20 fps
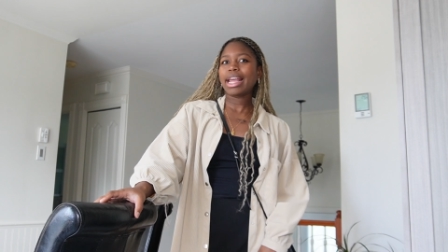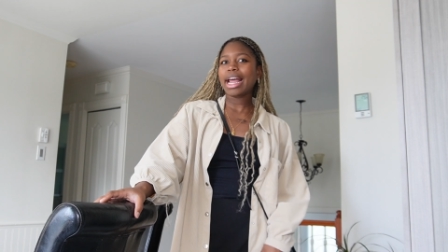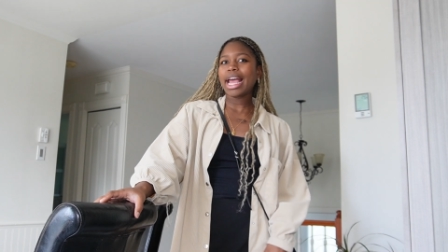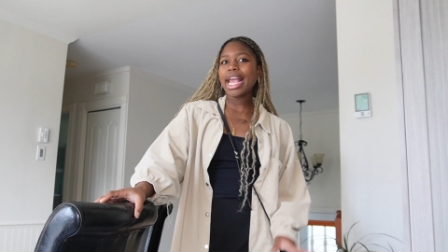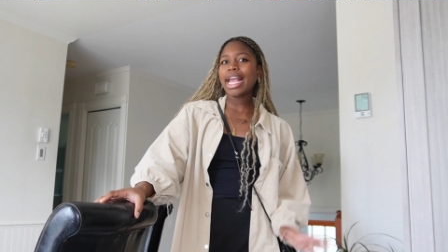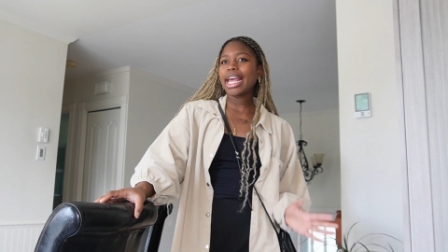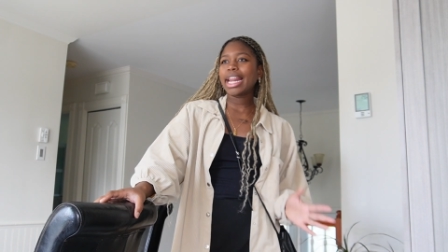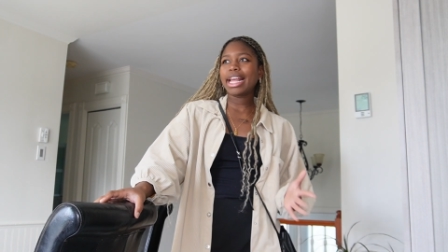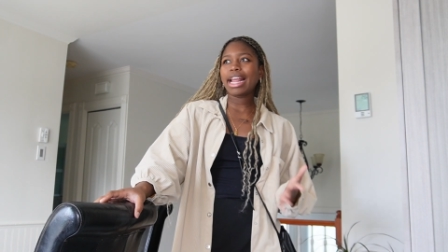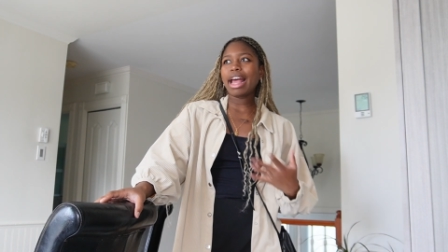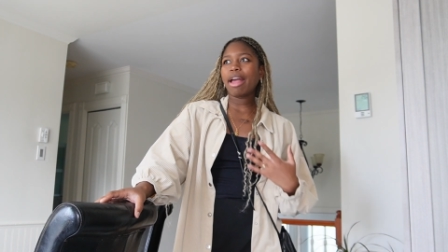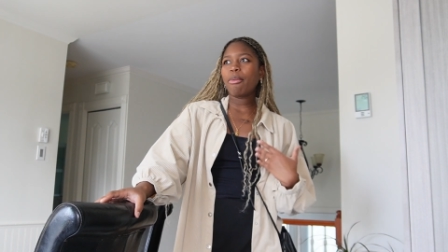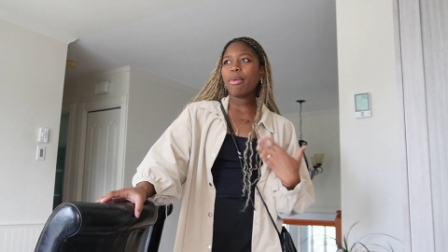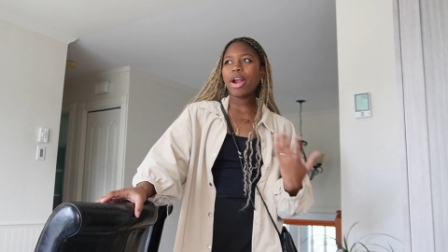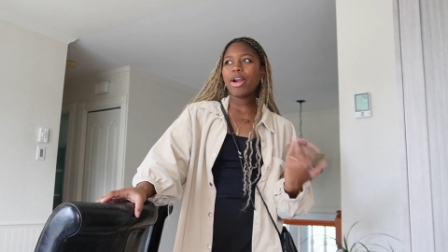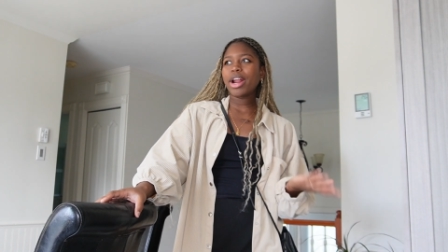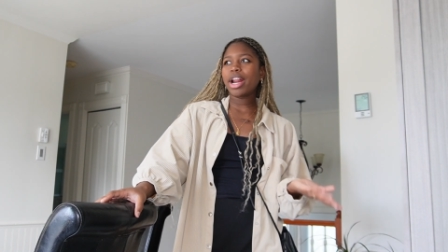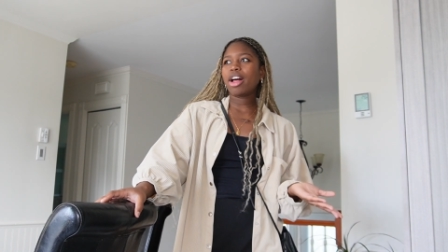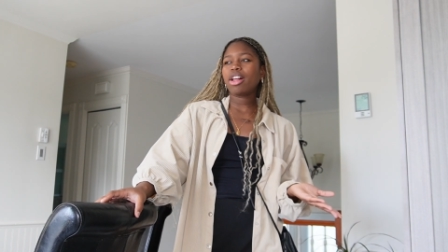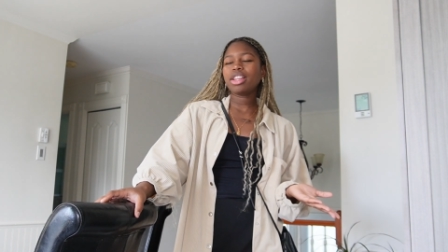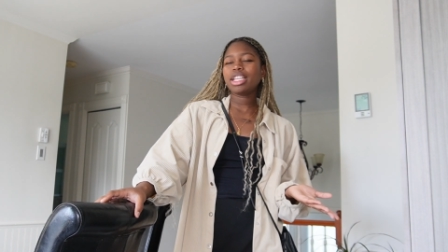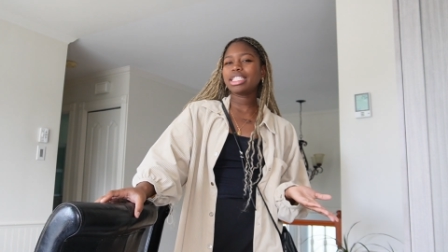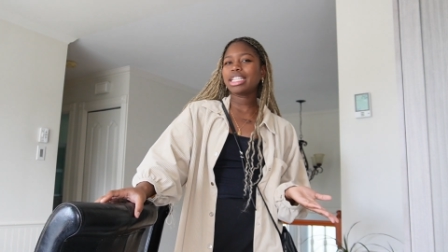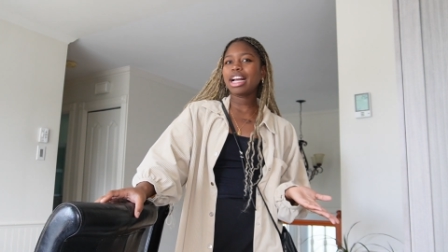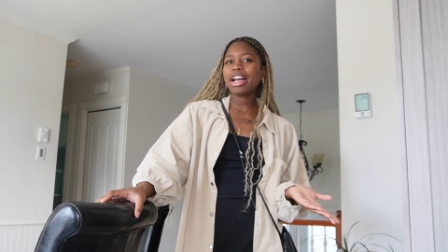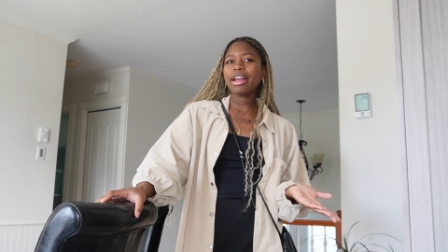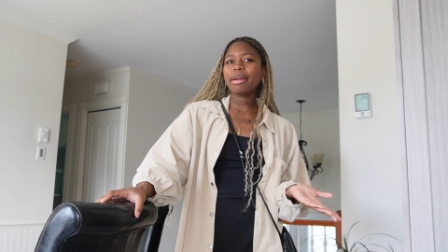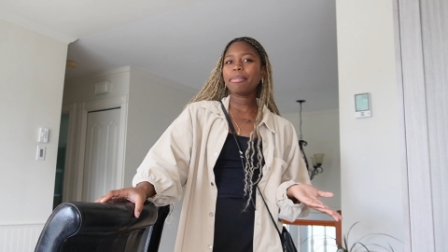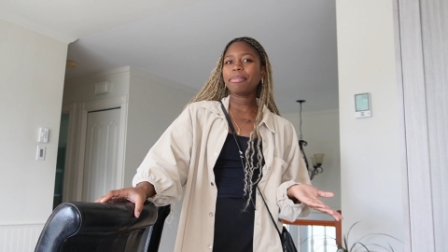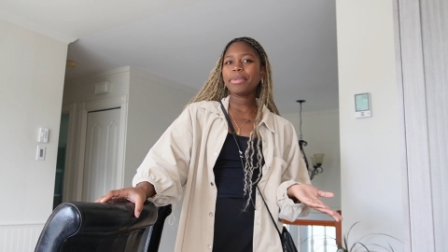I wear it all the
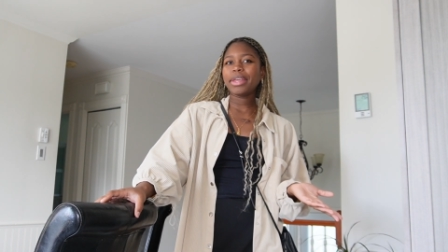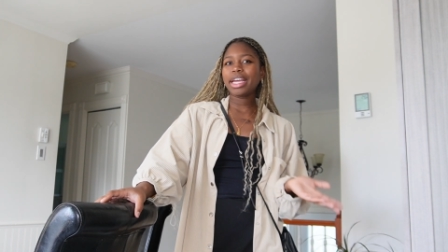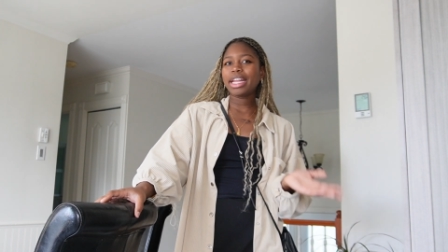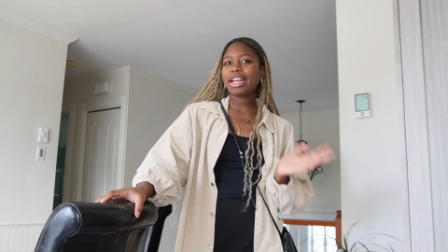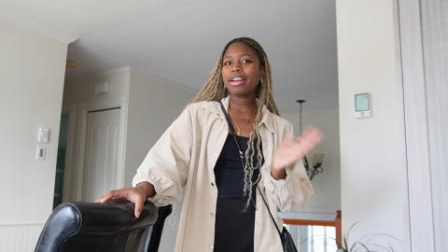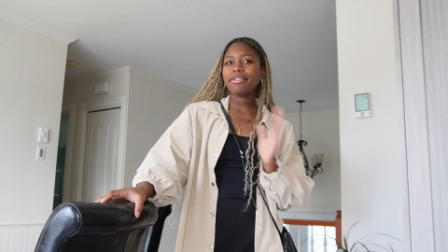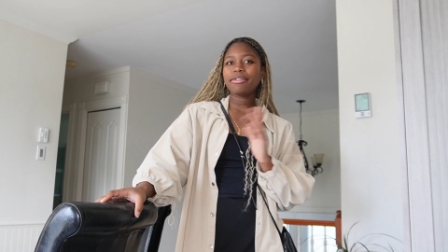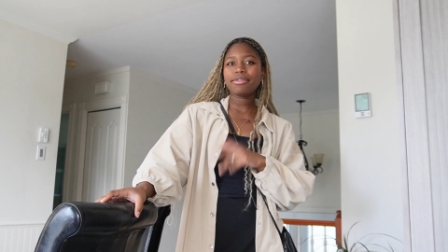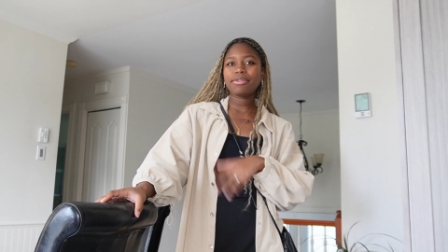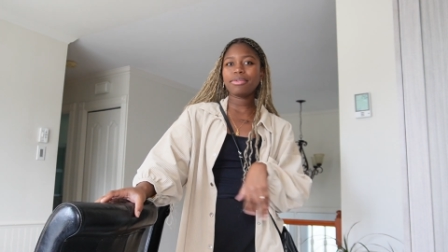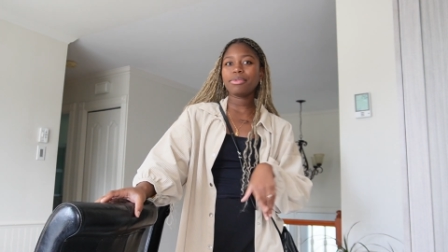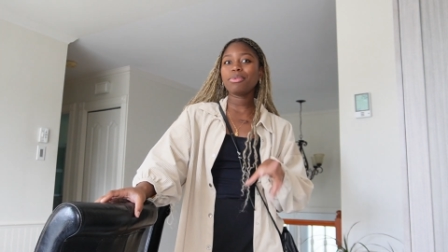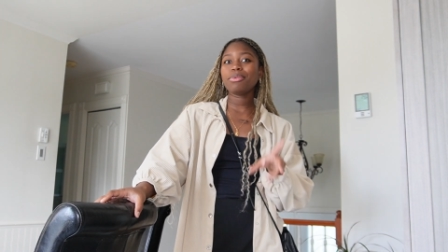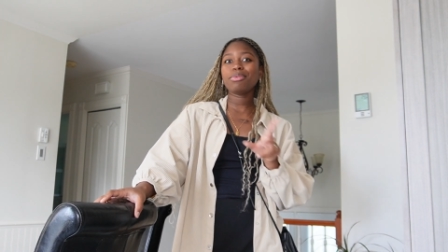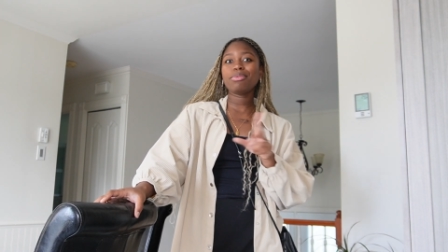time, and I've